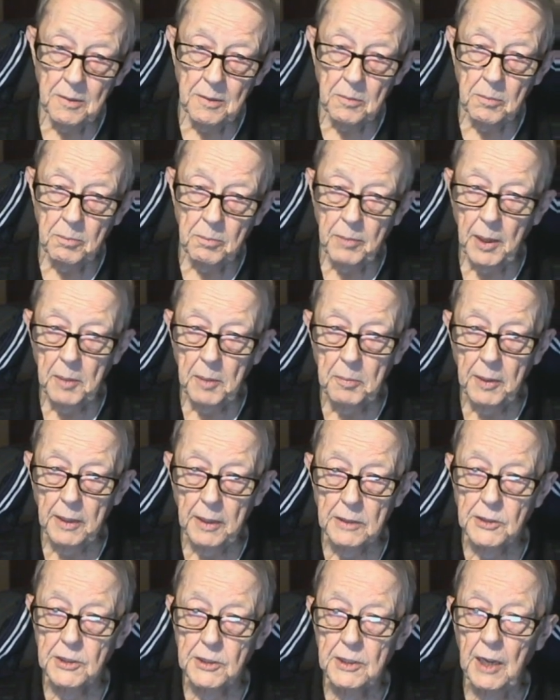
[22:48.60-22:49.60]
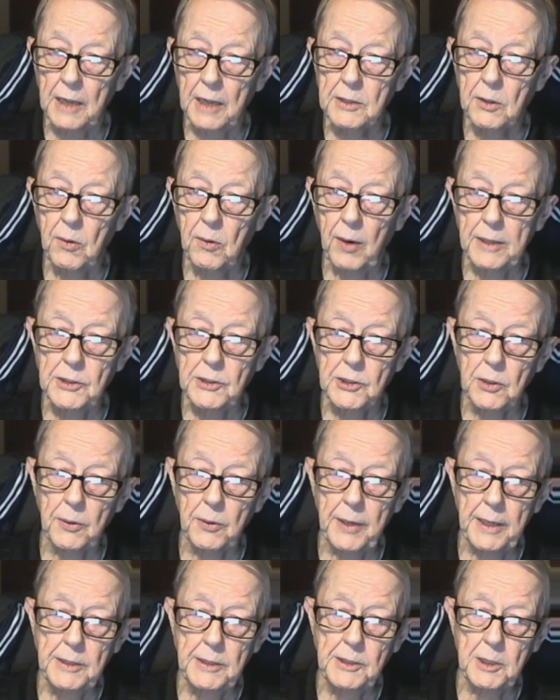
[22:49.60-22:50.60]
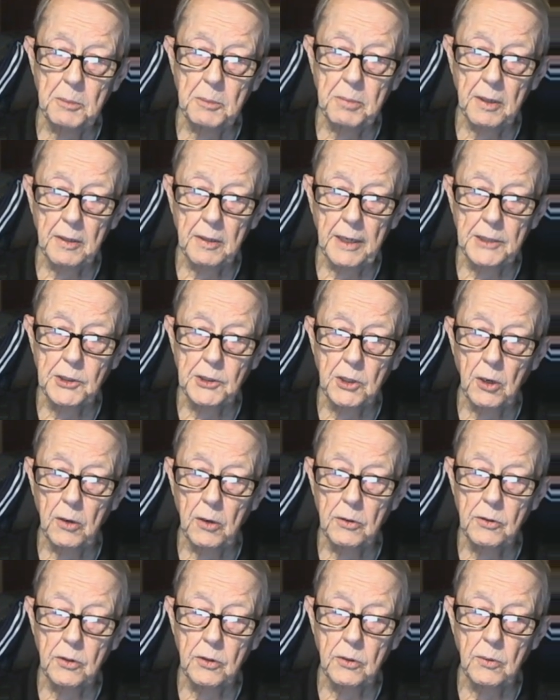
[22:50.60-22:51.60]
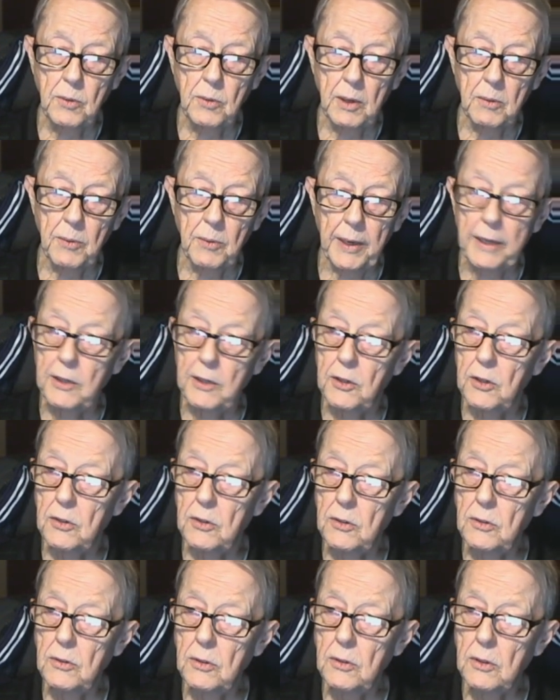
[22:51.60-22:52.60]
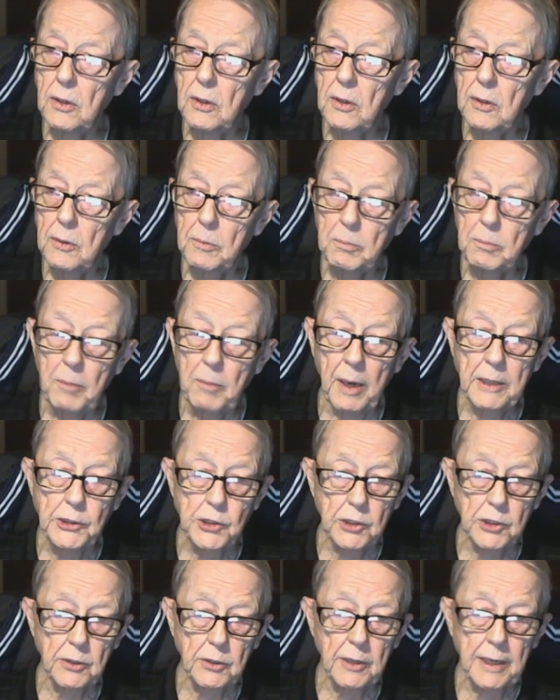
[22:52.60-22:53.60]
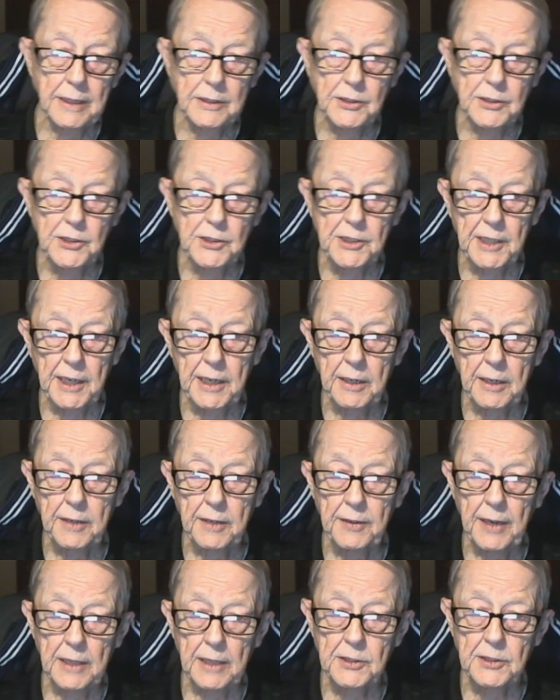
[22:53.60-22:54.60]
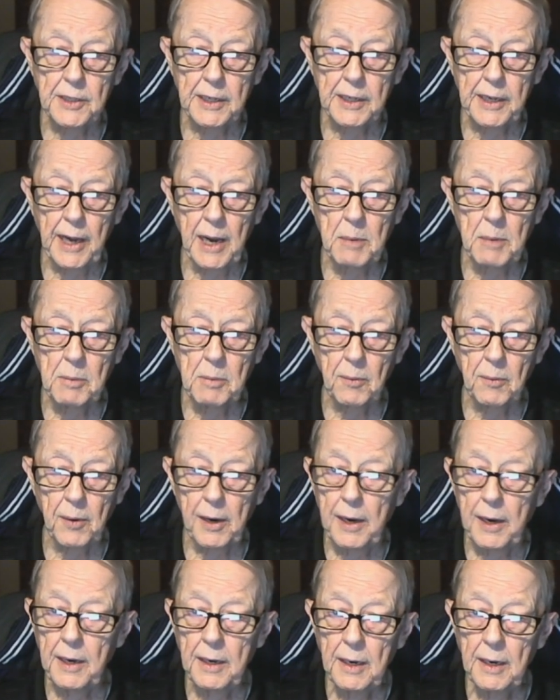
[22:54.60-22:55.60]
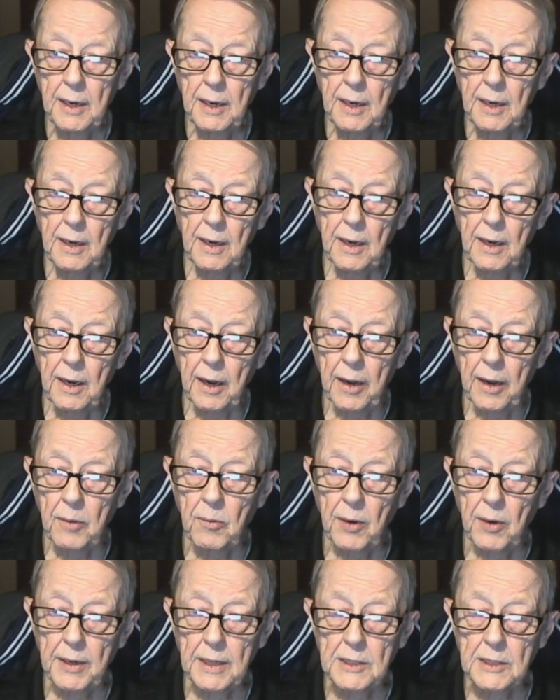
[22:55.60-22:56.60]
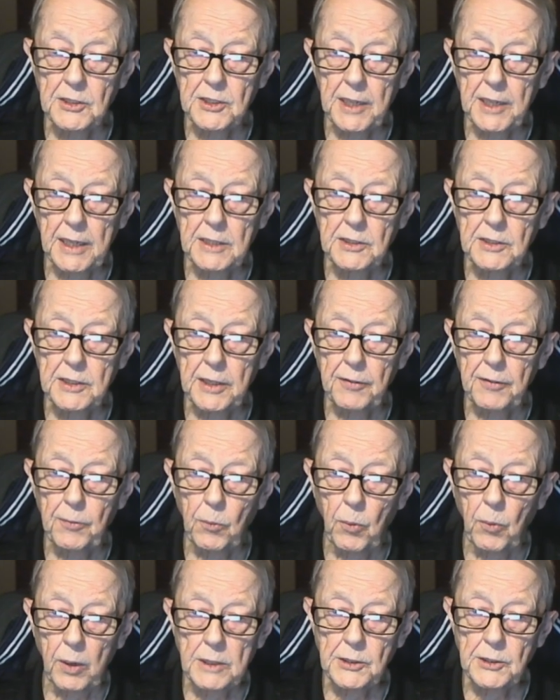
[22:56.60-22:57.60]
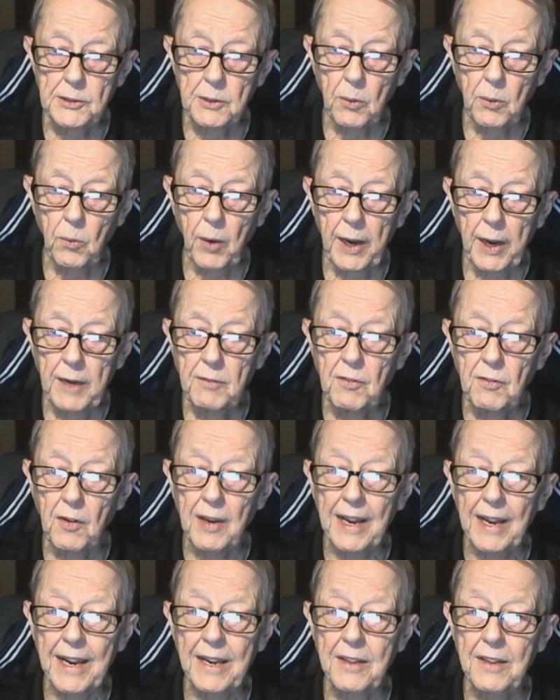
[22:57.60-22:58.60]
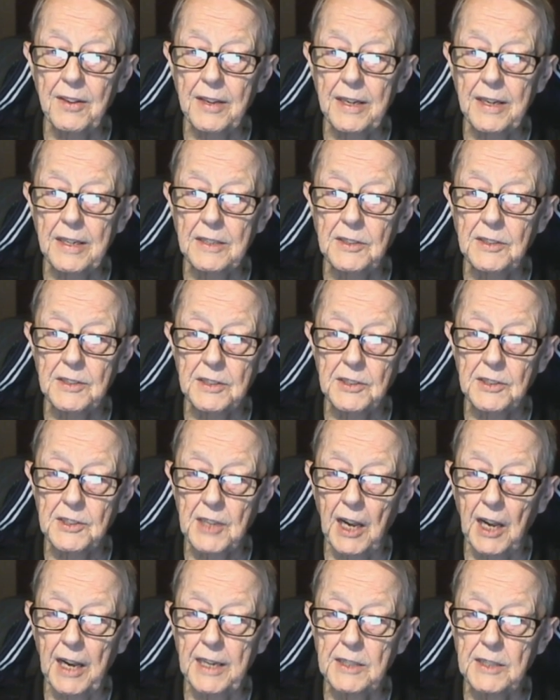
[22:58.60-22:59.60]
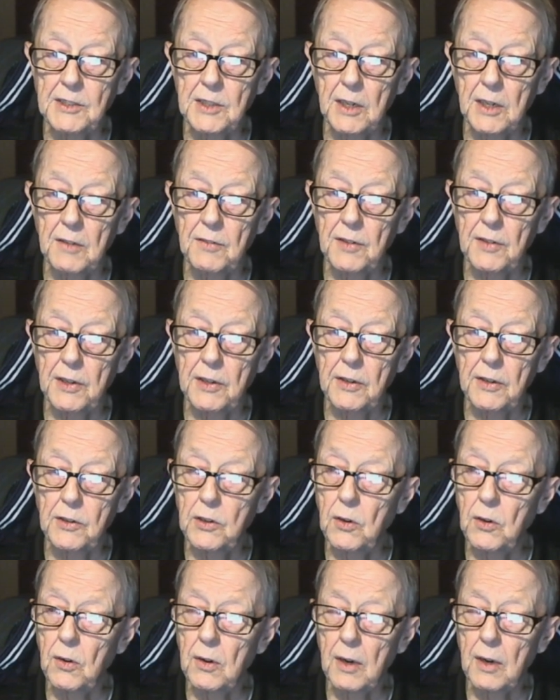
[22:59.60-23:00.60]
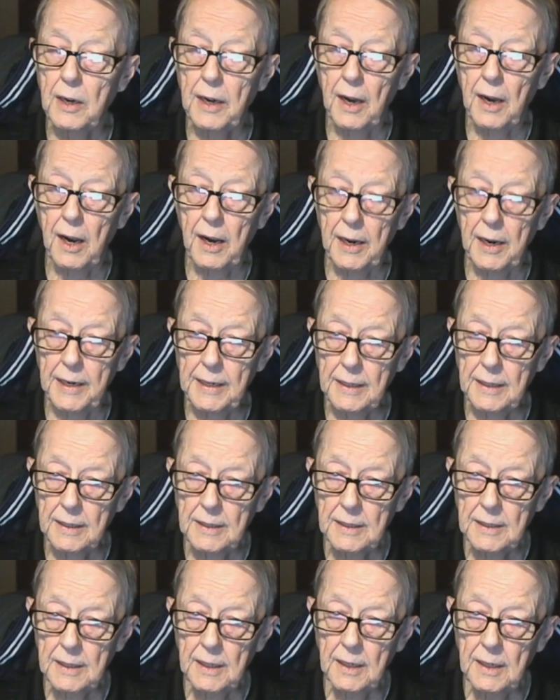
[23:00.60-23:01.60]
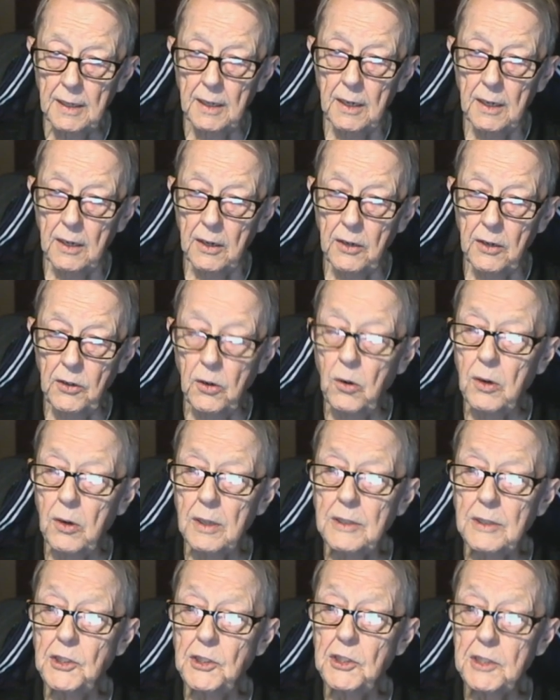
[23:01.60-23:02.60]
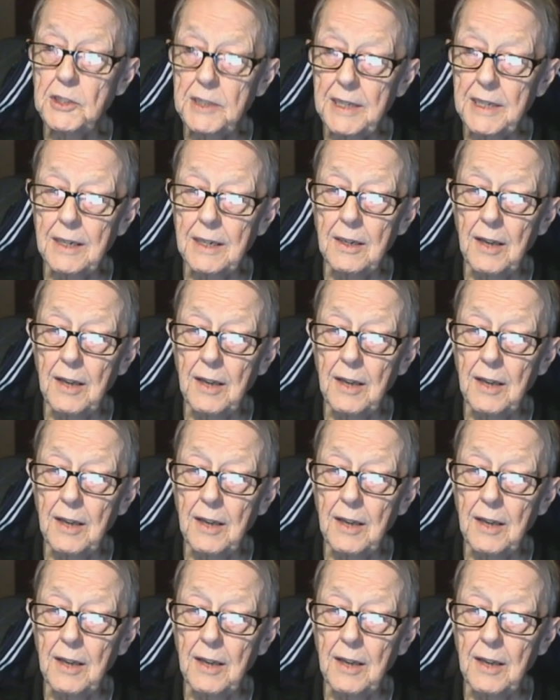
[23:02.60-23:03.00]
Maybe it's not quite so easy, but let's go to what we do measure and see, and that's the gamma ray. And what it says, if once the wavelength is the size of a nuclei, you can still